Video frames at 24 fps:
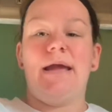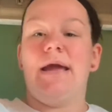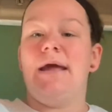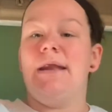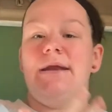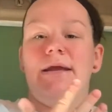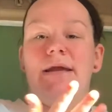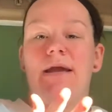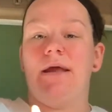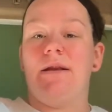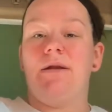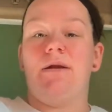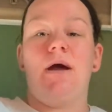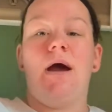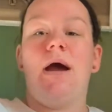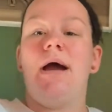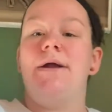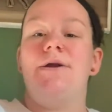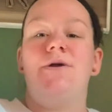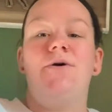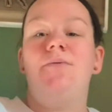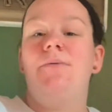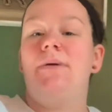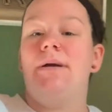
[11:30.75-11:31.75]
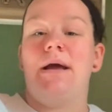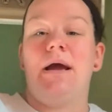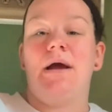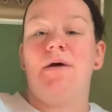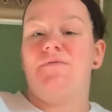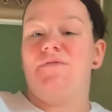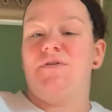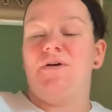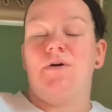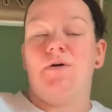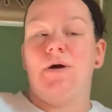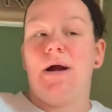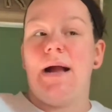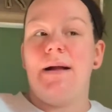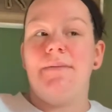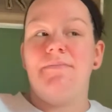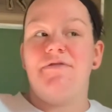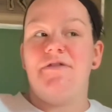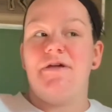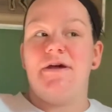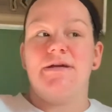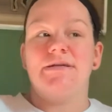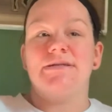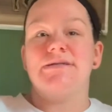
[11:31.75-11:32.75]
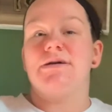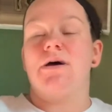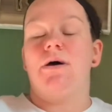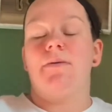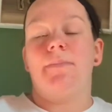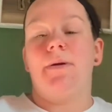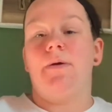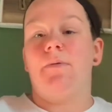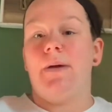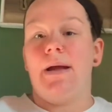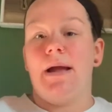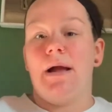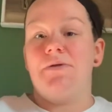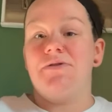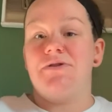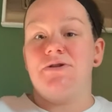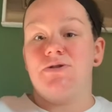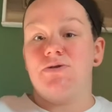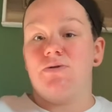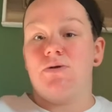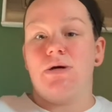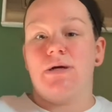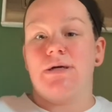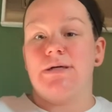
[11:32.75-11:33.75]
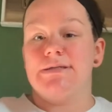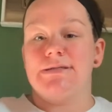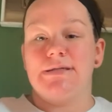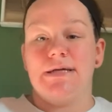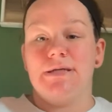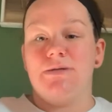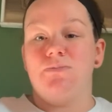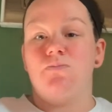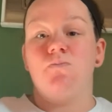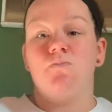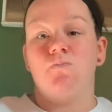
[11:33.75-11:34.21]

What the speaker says: And again, I don't want to have to grab things on my way out the door because I